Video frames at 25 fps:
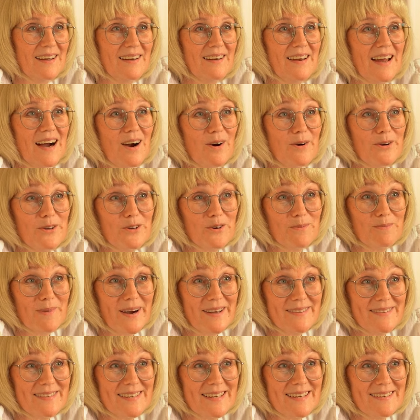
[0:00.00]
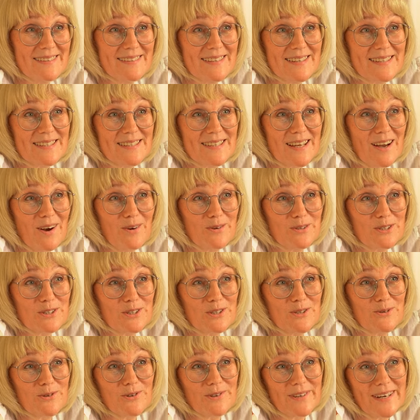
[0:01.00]
Now you might think this sounds
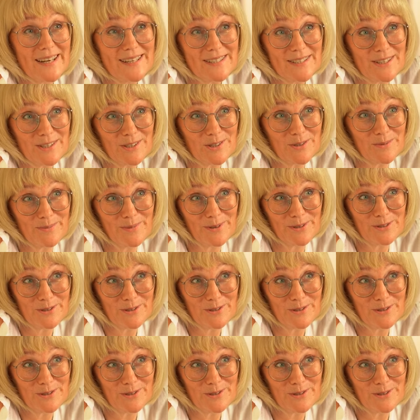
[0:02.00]
too crazy to be